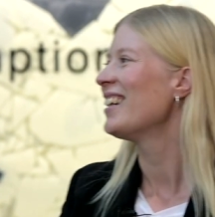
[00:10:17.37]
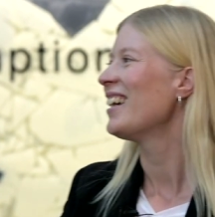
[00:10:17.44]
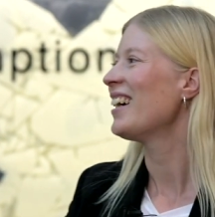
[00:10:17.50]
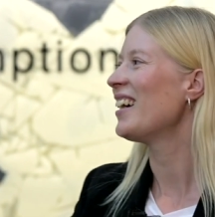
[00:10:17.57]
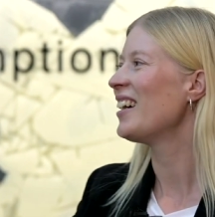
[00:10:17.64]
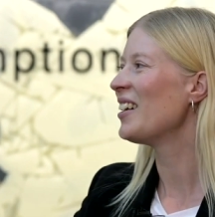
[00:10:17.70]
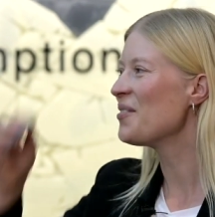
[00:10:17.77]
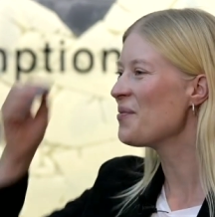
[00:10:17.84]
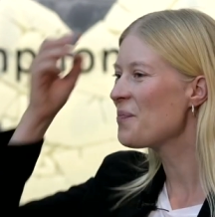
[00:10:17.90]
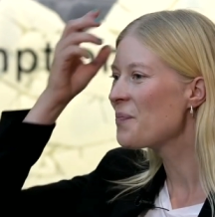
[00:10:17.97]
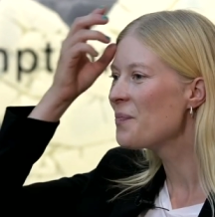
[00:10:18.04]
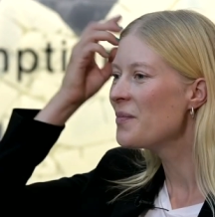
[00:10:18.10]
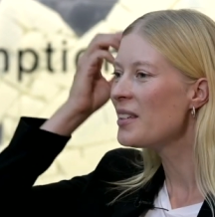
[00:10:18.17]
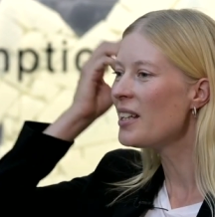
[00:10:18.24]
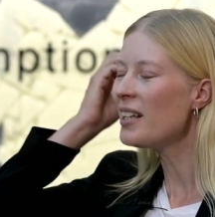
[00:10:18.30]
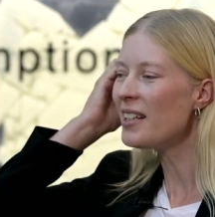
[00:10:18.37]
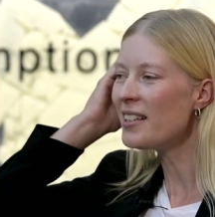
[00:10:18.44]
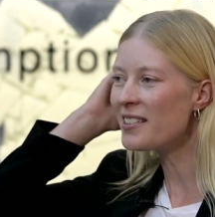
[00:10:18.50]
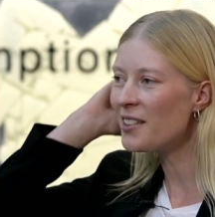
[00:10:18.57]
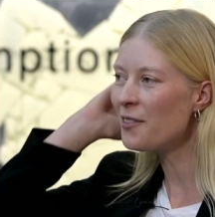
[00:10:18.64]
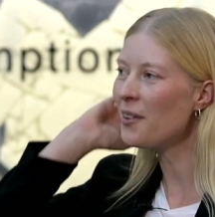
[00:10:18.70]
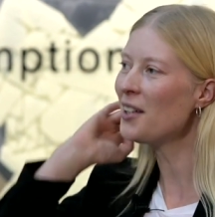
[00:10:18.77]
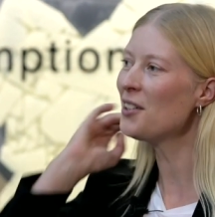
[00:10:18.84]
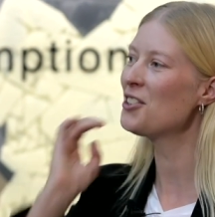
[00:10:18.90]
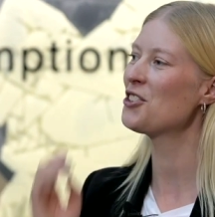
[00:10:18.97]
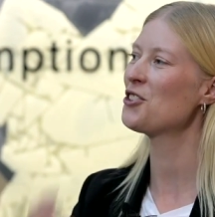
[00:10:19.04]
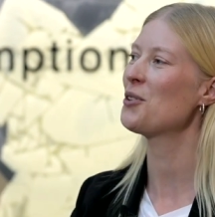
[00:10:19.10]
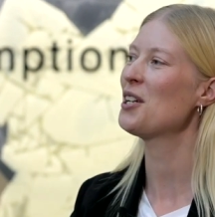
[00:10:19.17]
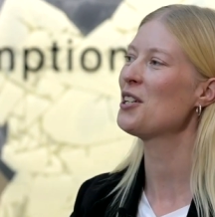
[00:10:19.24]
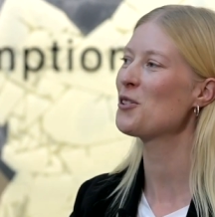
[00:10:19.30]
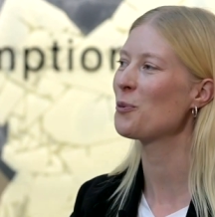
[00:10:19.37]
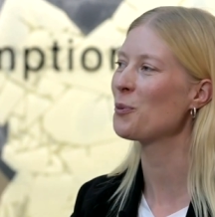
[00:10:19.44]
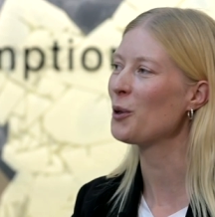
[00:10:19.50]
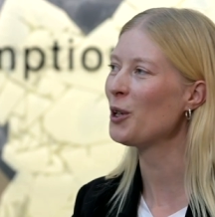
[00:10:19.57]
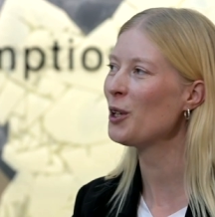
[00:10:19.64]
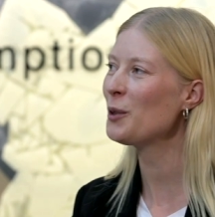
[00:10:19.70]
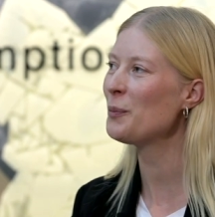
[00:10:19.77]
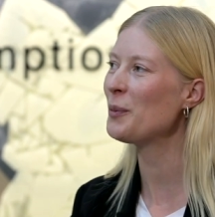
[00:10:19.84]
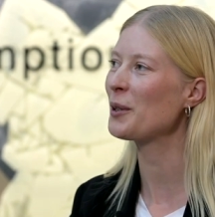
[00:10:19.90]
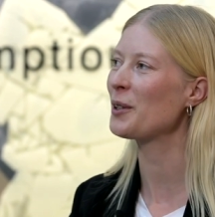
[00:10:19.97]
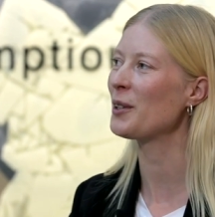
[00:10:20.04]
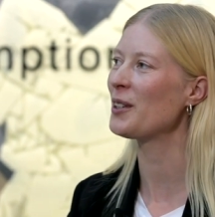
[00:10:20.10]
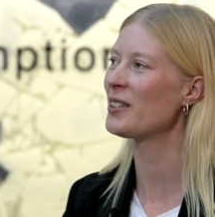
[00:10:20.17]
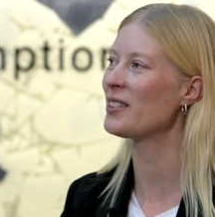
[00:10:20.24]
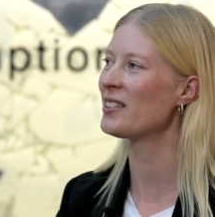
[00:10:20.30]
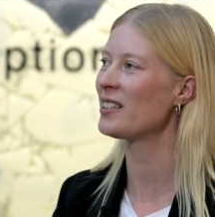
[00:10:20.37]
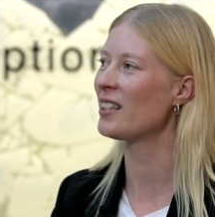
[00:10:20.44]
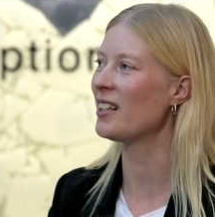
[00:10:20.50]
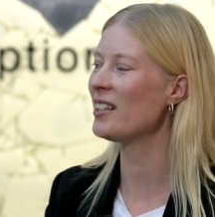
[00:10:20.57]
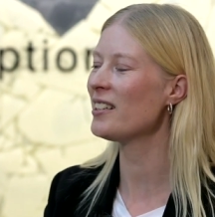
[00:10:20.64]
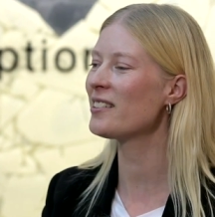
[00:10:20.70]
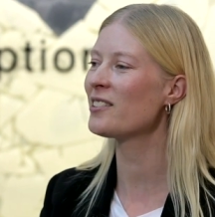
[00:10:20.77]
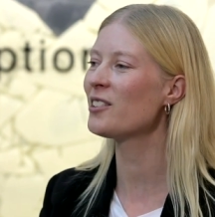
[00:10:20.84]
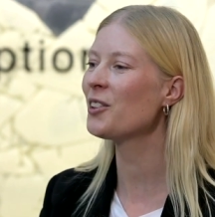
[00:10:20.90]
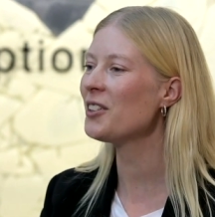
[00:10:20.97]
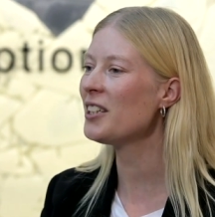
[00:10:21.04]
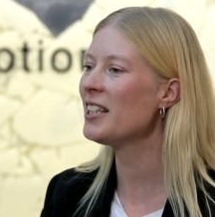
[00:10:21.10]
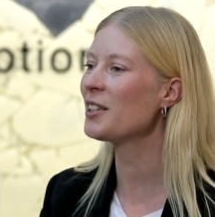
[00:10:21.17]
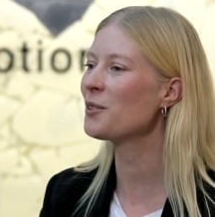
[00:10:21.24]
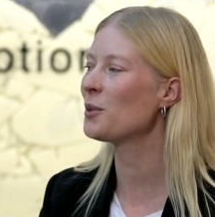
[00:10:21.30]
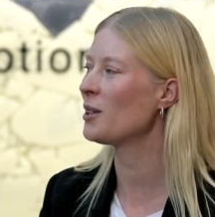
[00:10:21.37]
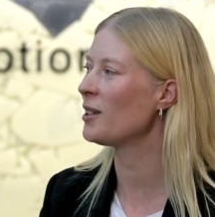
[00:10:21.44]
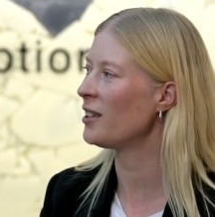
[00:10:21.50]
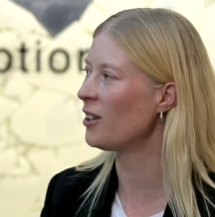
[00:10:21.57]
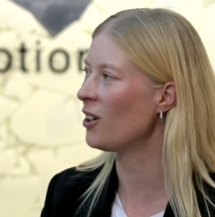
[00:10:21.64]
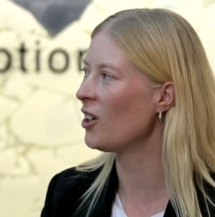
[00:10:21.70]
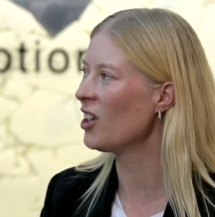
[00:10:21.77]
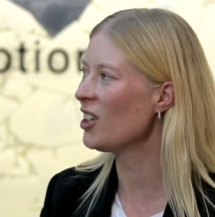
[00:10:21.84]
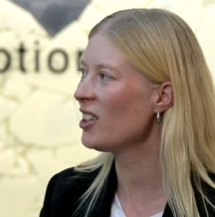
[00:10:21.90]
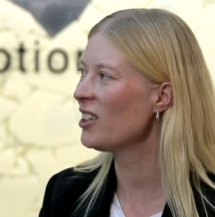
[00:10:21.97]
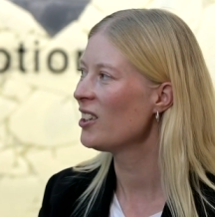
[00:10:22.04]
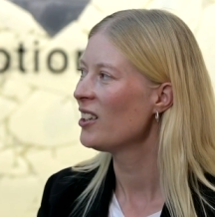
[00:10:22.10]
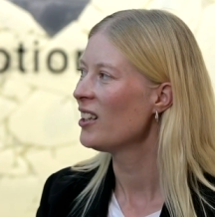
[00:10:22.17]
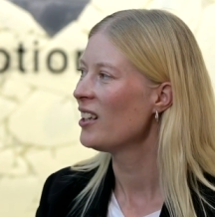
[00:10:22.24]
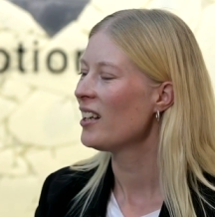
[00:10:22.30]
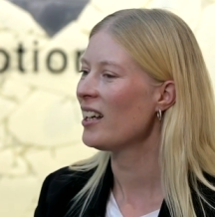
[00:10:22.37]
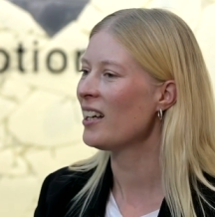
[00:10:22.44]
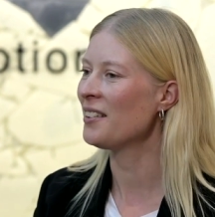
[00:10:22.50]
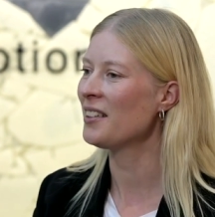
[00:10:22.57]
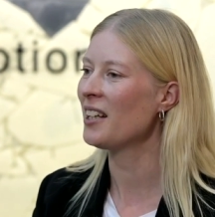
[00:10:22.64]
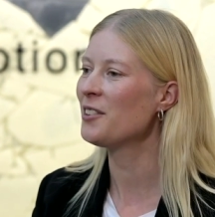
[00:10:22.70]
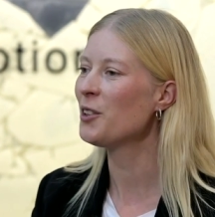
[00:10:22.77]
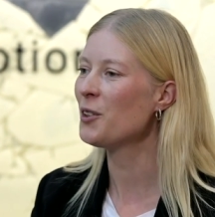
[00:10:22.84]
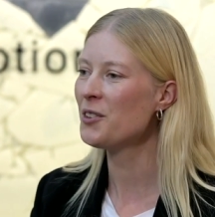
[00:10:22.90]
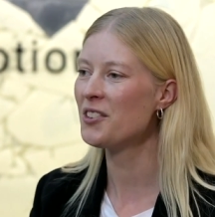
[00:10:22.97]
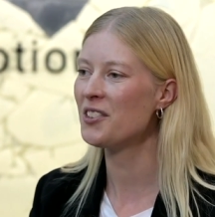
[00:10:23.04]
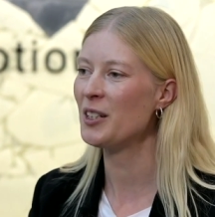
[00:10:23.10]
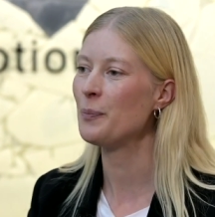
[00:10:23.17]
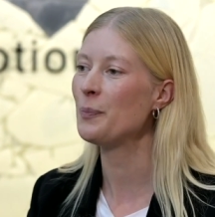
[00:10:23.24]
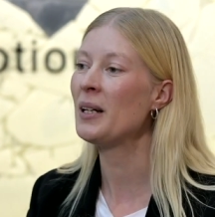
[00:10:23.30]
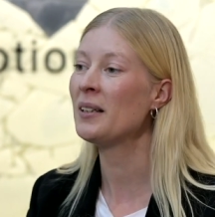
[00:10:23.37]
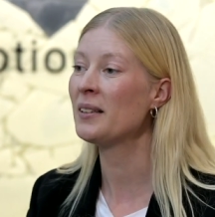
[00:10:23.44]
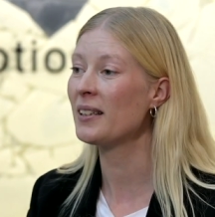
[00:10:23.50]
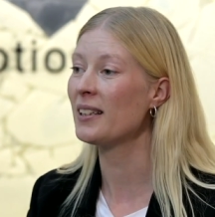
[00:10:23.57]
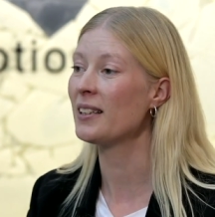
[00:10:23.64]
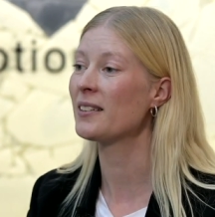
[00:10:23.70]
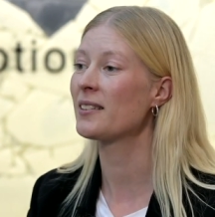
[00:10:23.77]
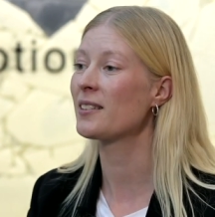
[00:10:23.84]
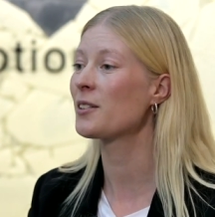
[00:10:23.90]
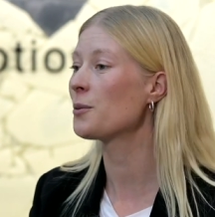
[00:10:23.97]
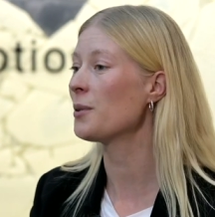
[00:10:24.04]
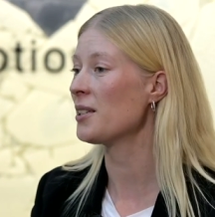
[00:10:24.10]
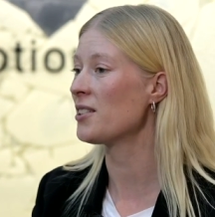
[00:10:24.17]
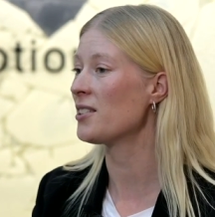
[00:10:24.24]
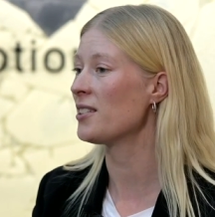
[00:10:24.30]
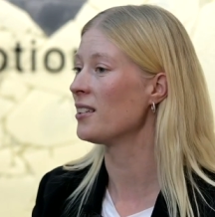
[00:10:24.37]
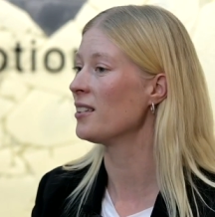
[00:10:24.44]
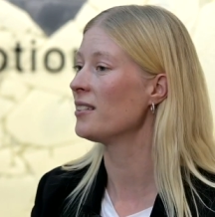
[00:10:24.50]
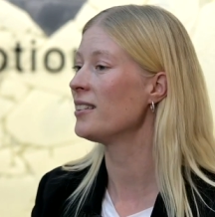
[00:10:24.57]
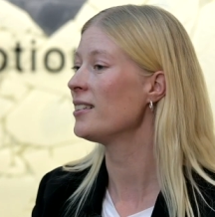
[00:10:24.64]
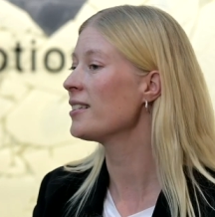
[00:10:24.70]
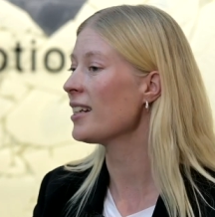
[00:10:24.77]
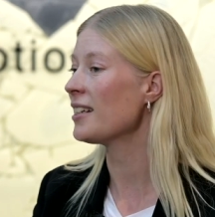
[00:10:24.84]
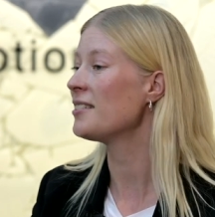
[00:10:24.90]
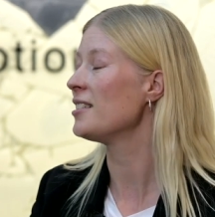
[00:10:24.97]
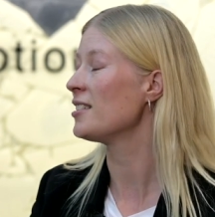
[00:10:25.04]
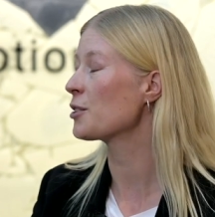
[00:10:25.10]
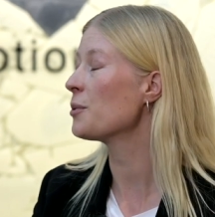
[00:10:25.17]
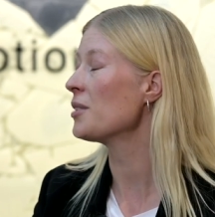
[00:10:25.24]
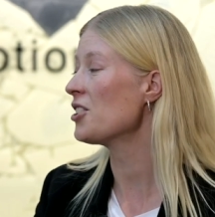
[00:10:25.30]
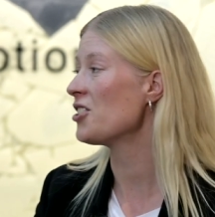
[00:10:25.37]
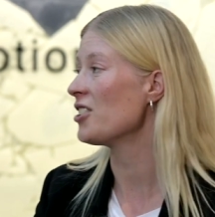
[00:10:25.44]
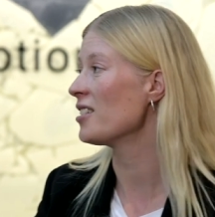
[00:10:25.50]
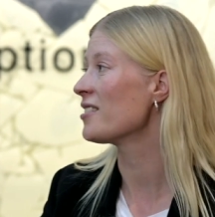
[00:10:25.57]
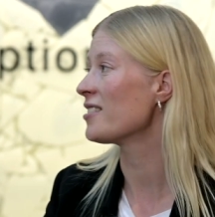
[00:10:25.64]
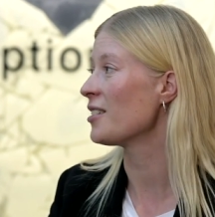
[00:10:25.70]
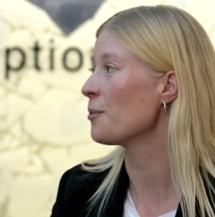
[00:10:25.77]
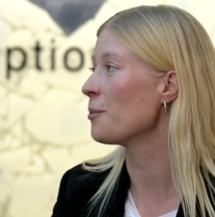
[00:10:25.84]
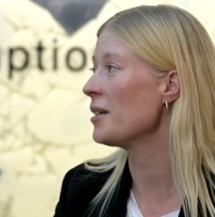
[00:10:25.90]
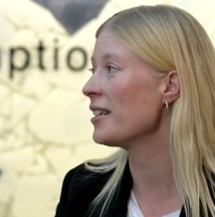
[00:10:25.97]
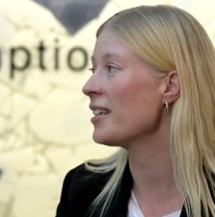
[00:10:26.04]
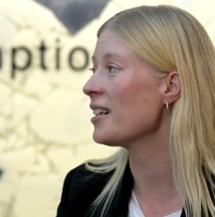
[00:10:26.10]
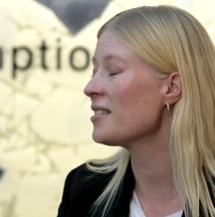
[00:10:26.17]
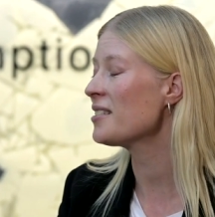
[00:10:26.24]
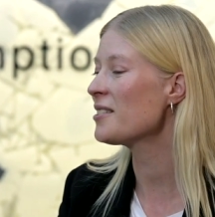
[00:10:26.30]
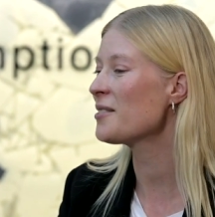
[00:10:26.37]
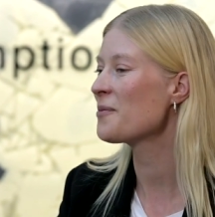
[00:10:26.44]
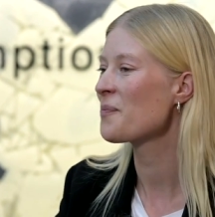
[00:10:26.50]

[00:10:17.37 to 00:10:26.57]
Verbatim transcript: Um, it's a very strange world because yeah. uh, it's not equal at all. And I don't see men get, question, get these questions that we get.